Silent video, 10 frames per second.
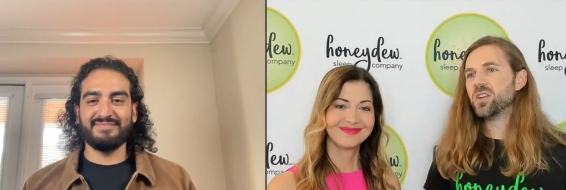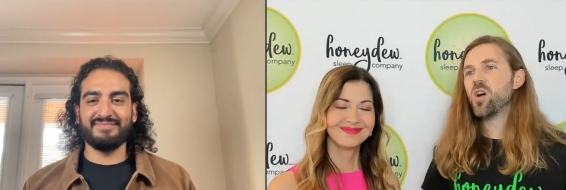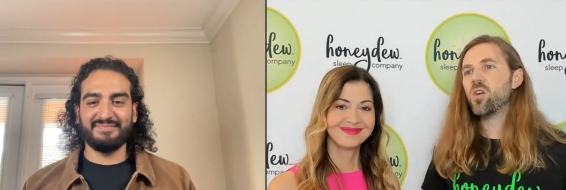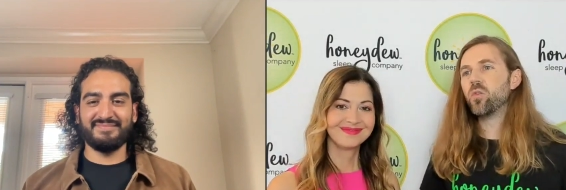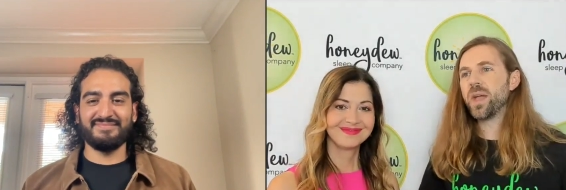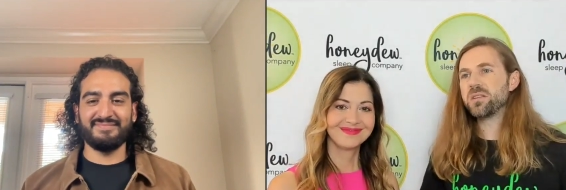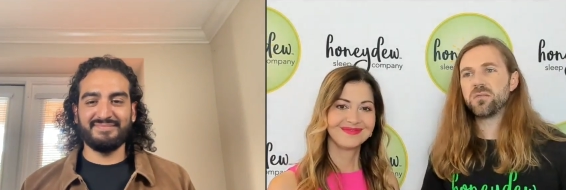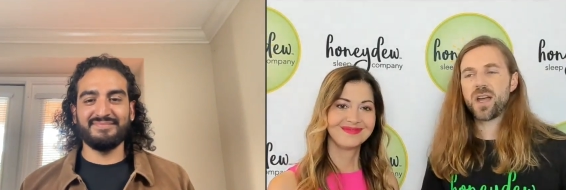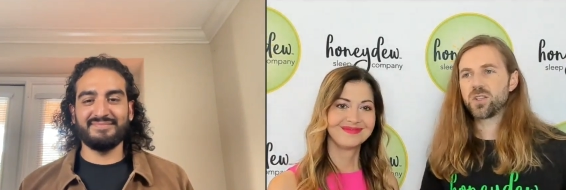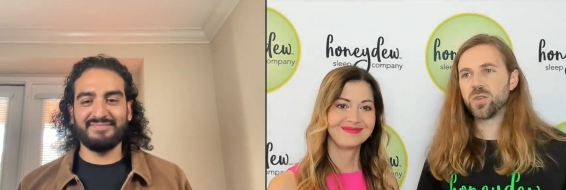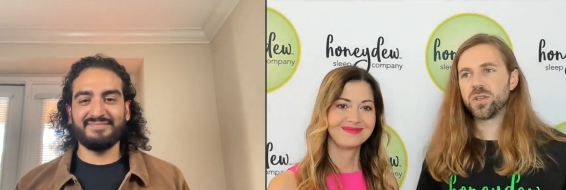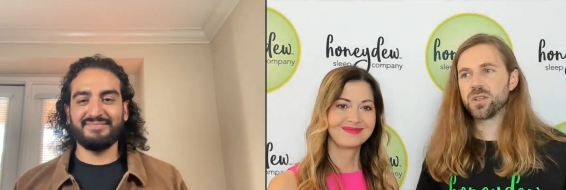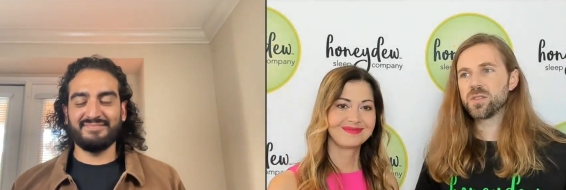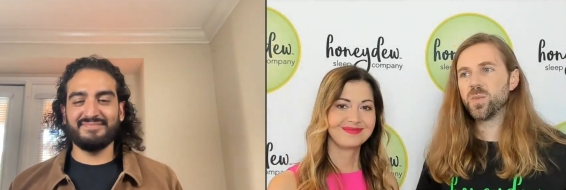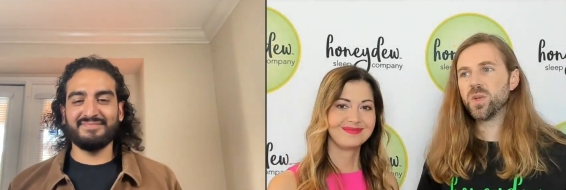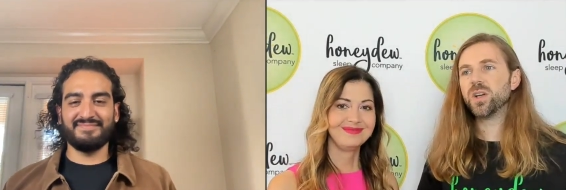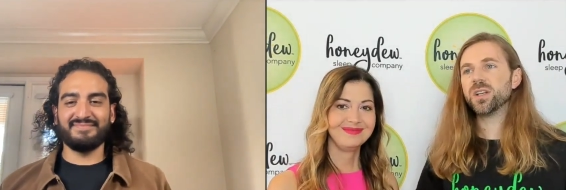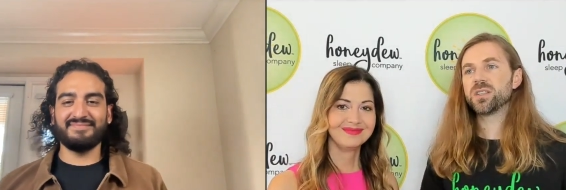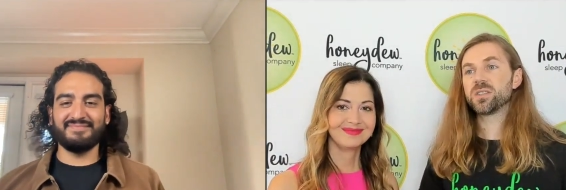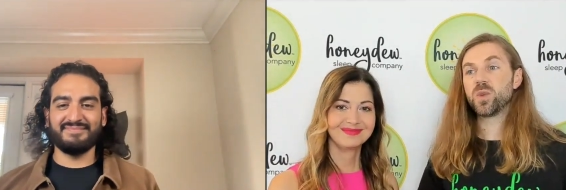Speaker 1: no manufacturing
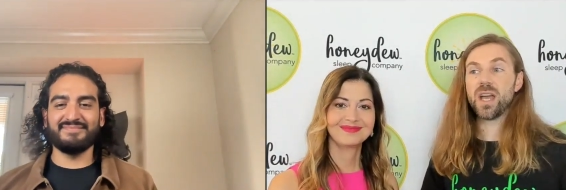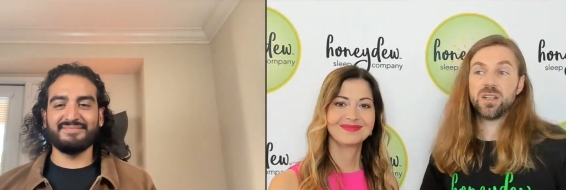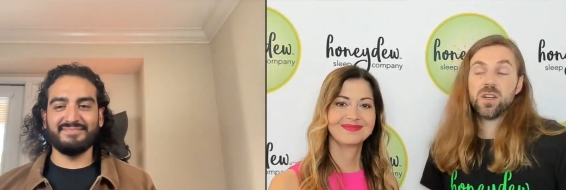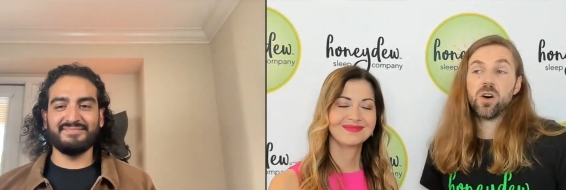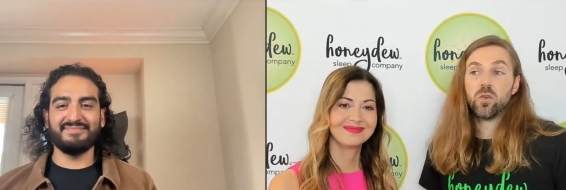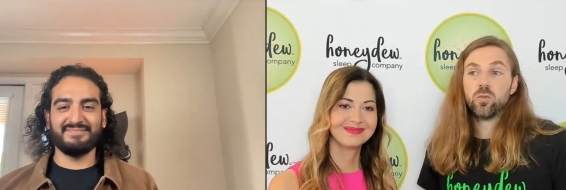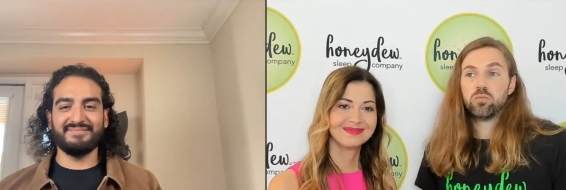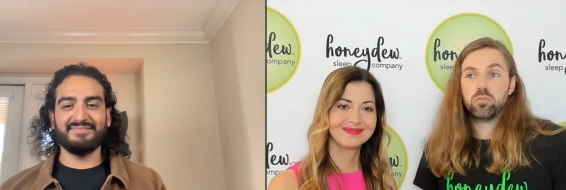experience we had no